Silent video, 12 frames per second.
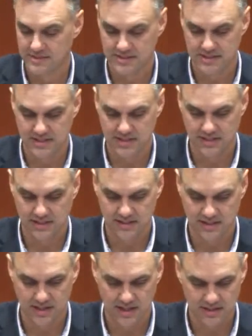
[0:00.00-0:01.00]
Seeing
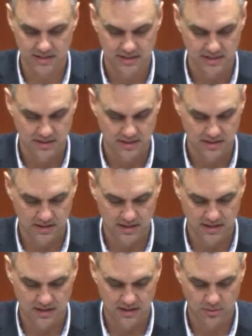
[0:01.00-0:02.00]
none,
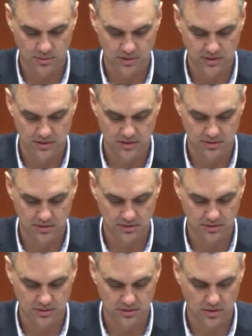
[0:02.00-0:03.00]
then I will
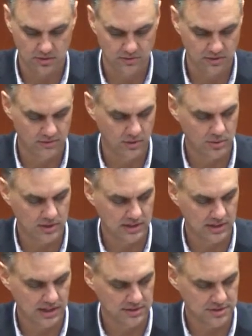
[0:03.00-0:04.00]
call for the vote in
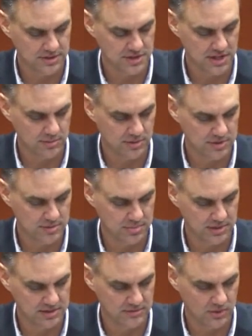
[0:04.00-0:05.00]
council chambers.
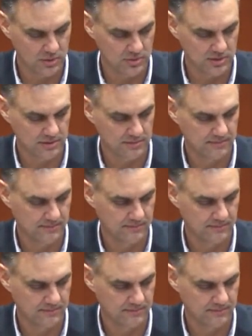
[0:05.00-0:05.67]
Please vote.